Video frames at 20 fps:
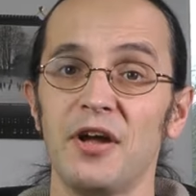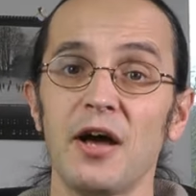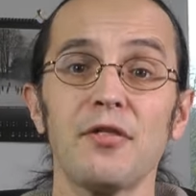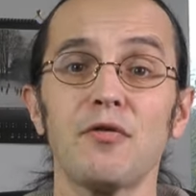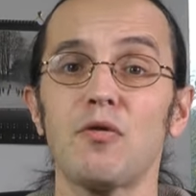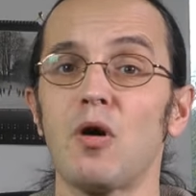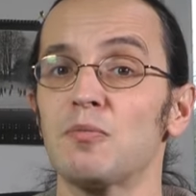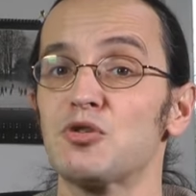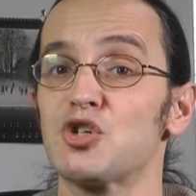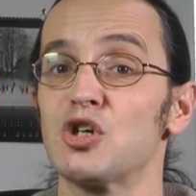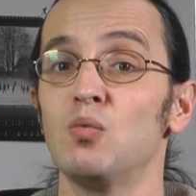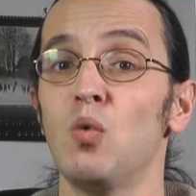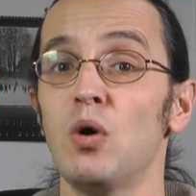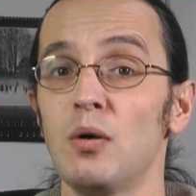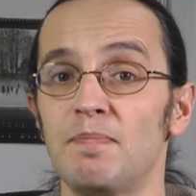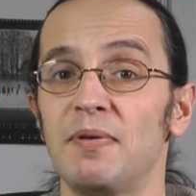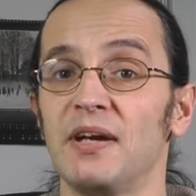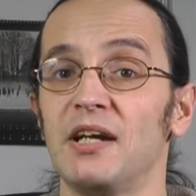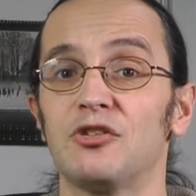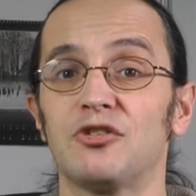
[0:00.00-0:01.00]
The other option
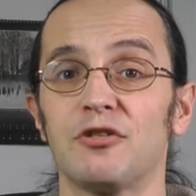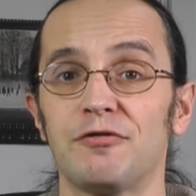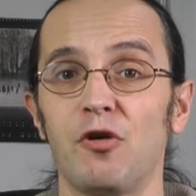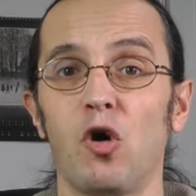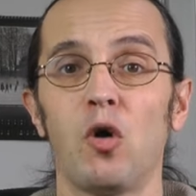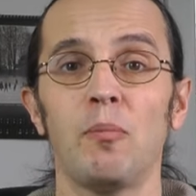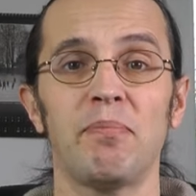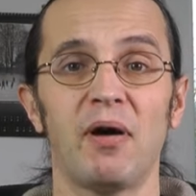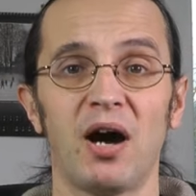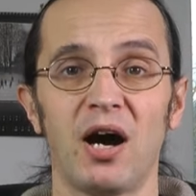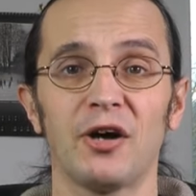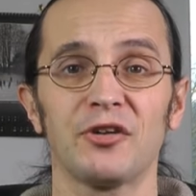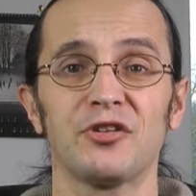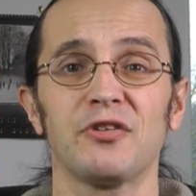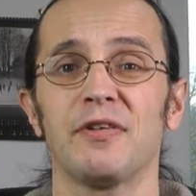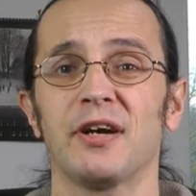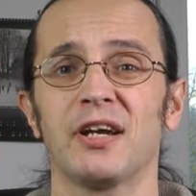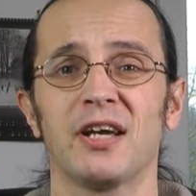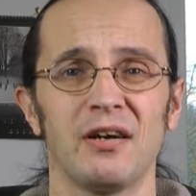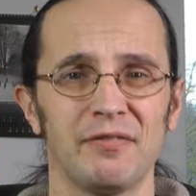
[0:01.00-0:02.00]
would be to form
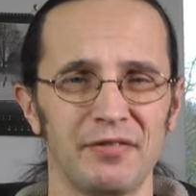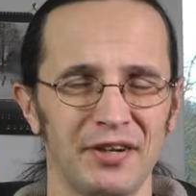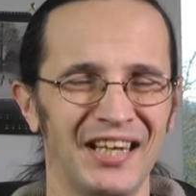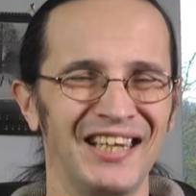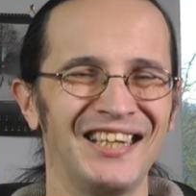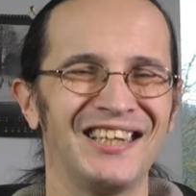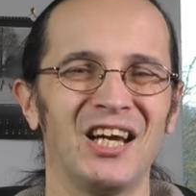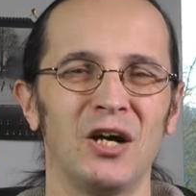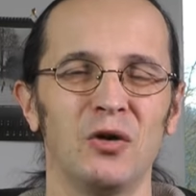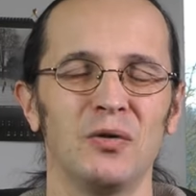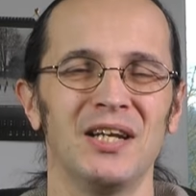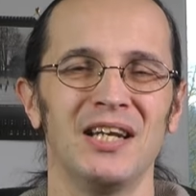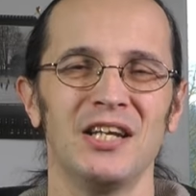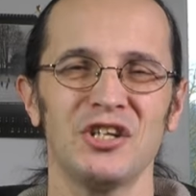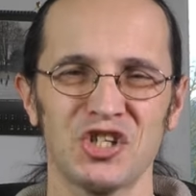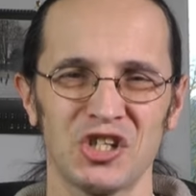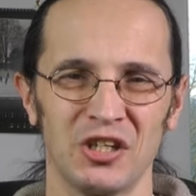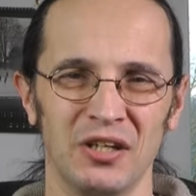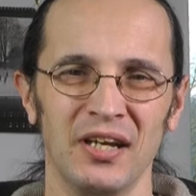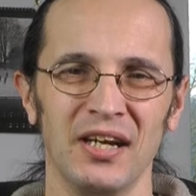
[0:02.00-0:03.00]
part of a governing
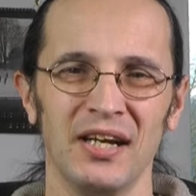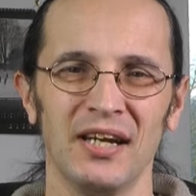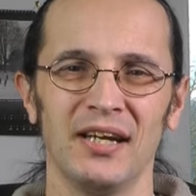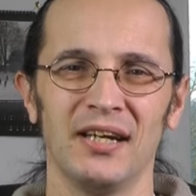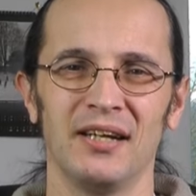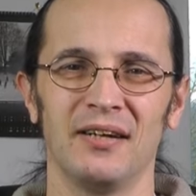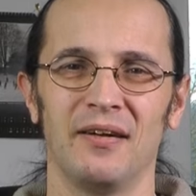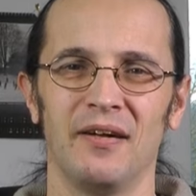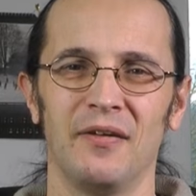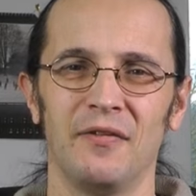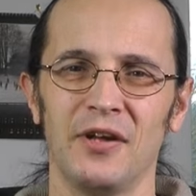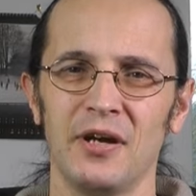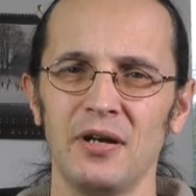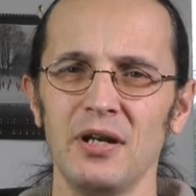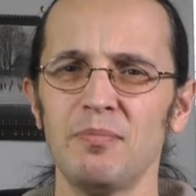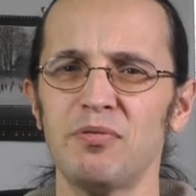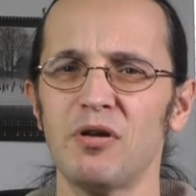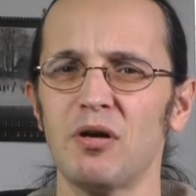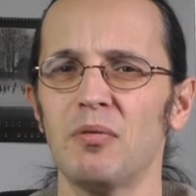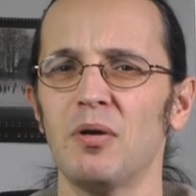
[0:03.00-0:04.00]
coalition.
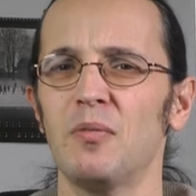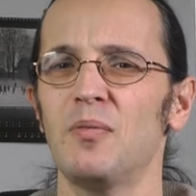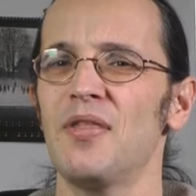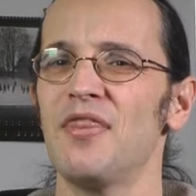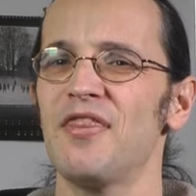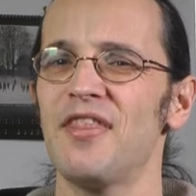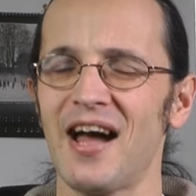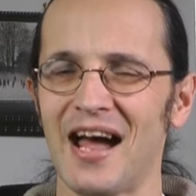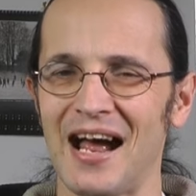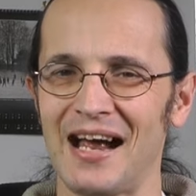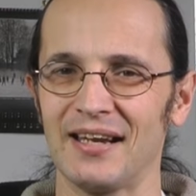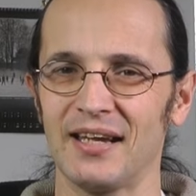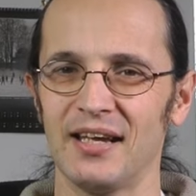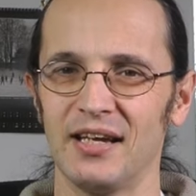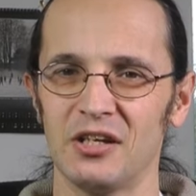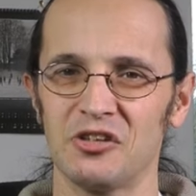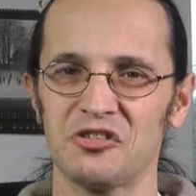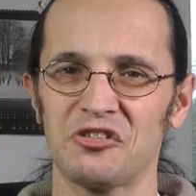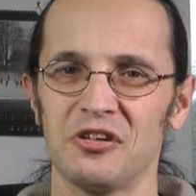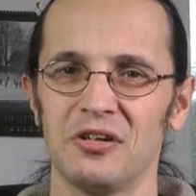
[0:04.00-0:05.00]
The only problem with
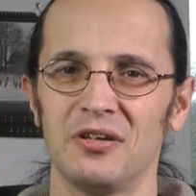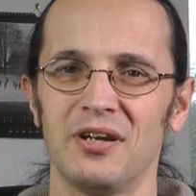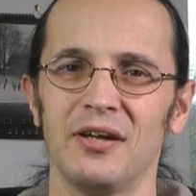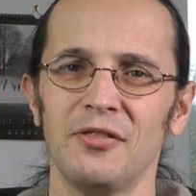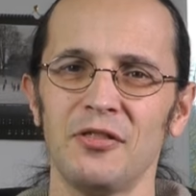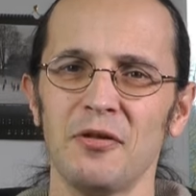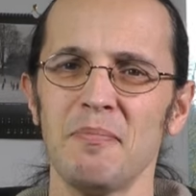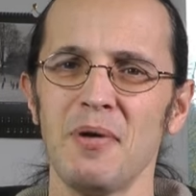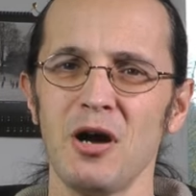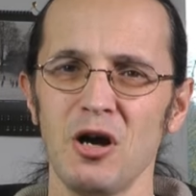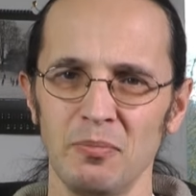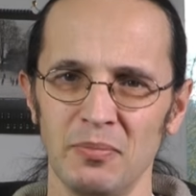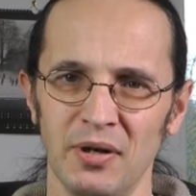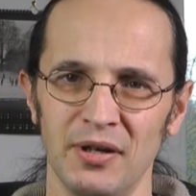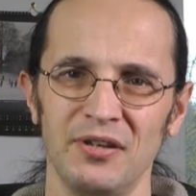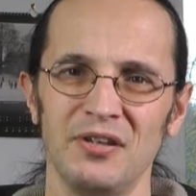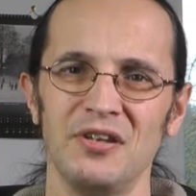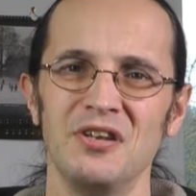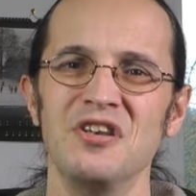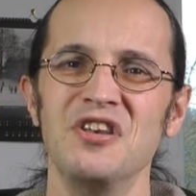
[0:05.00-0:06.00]
that is that, at the
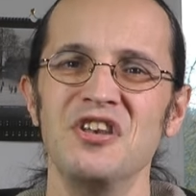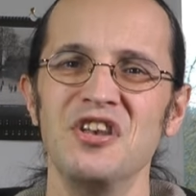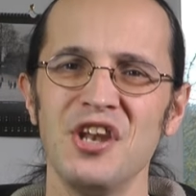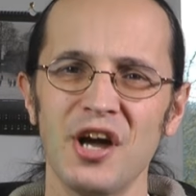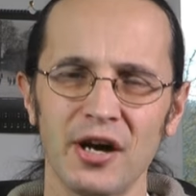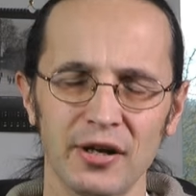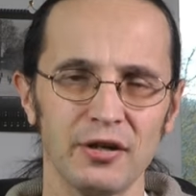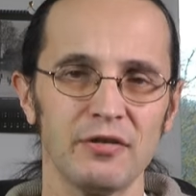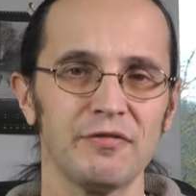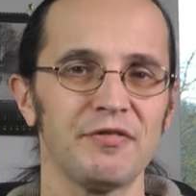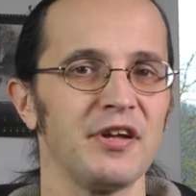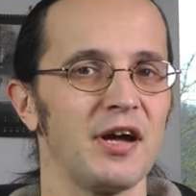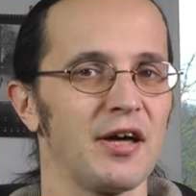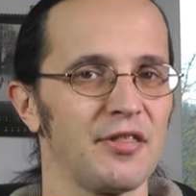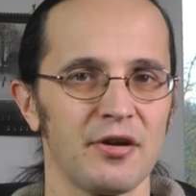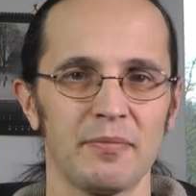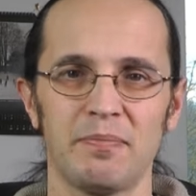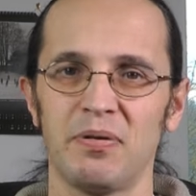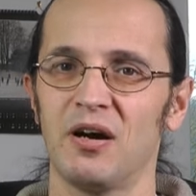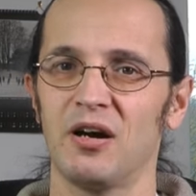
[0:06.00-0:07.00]
moment, none of the
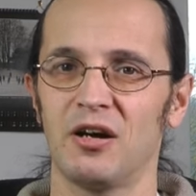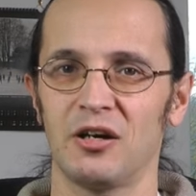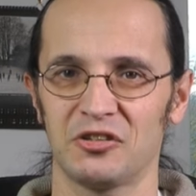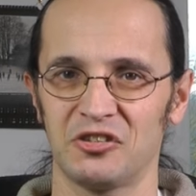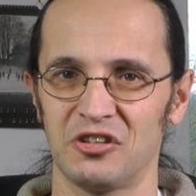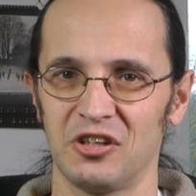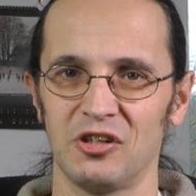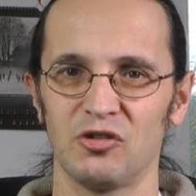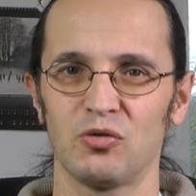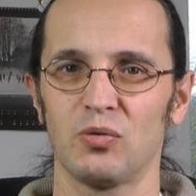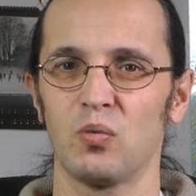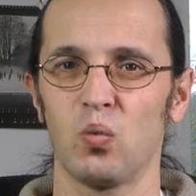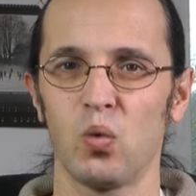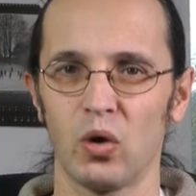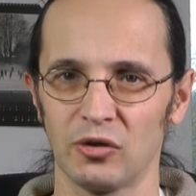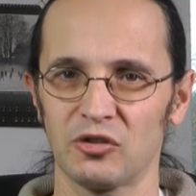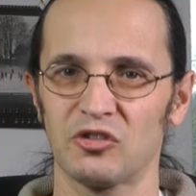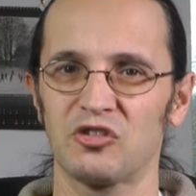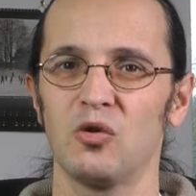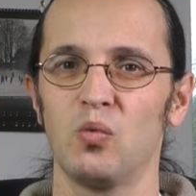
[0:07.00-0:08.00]
other parties would
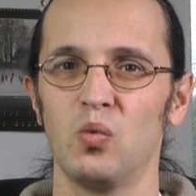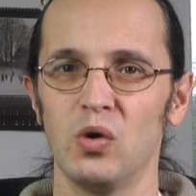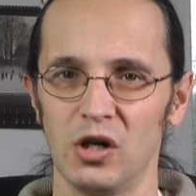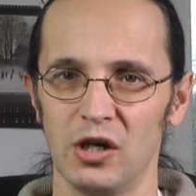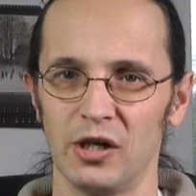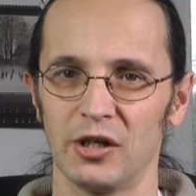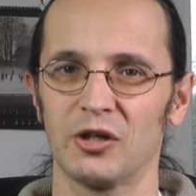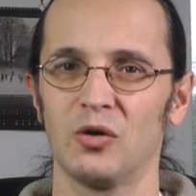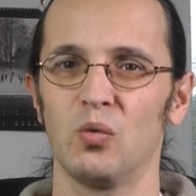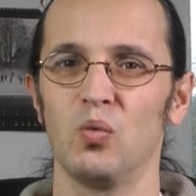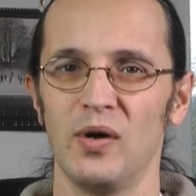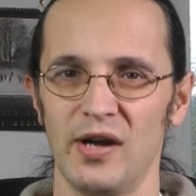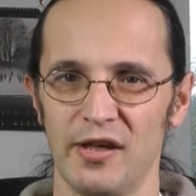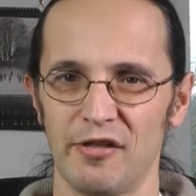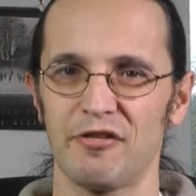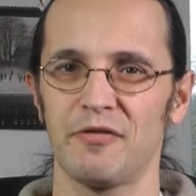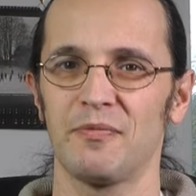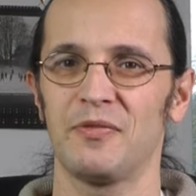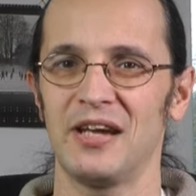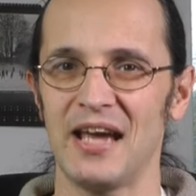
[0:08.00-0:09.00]
want to work
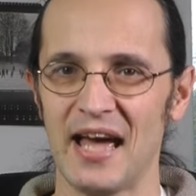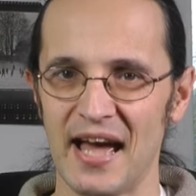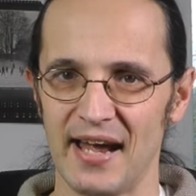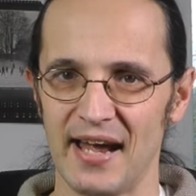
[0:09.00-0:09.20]
with the